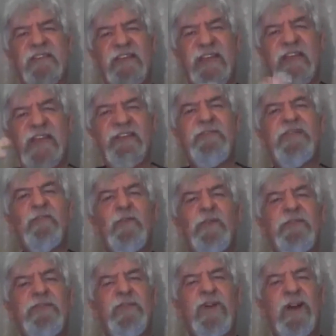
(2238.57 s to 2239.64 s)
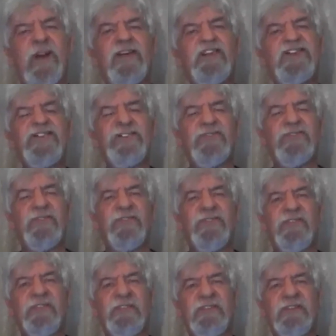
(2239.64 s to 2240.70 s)
that every one of your hungry children
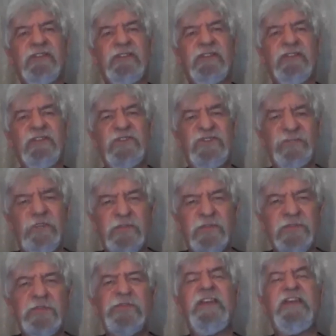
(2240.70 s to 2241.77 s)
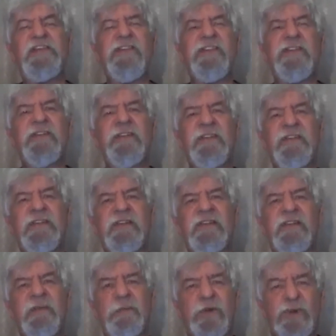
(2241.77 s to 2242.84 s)
to be fed
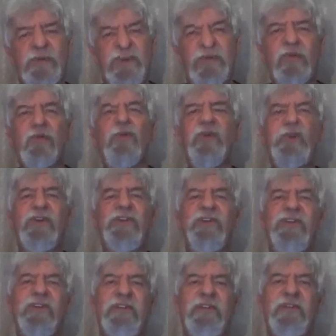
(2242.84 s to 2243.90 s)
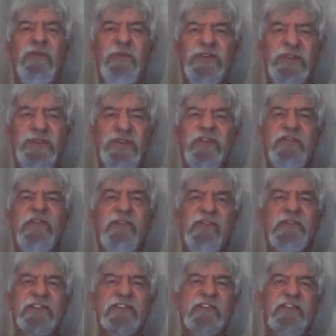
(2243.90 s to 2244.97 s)
by your word, which is
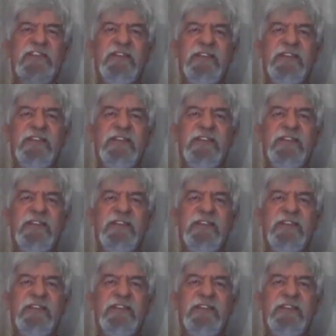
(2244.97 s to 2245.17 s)
everlasting.